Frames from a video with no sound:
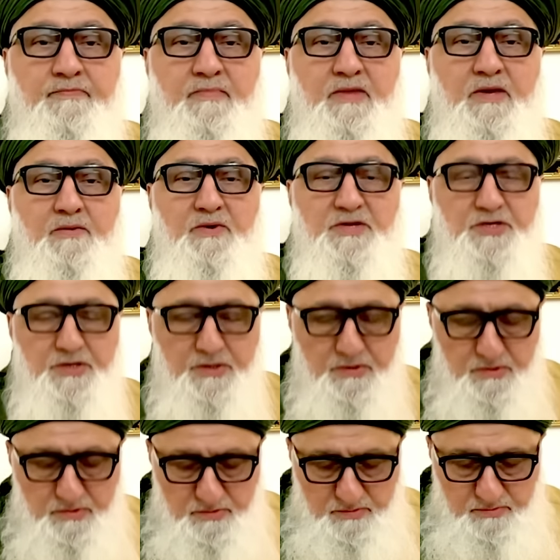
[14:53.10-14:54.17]
which
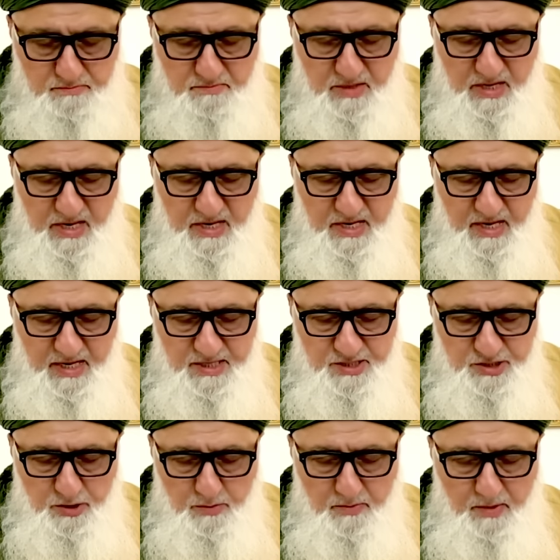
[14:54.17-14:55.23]
you meditate
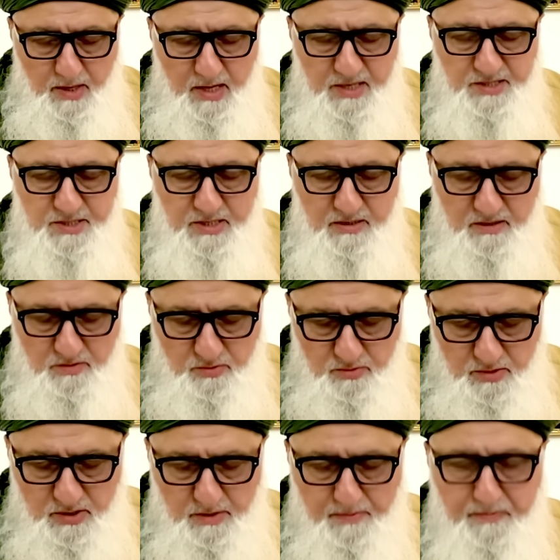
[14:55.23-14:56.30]
so much and
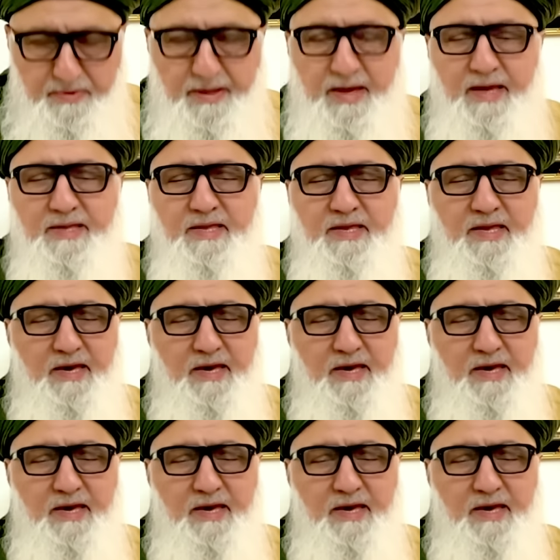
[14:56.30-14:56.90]
contemplate and,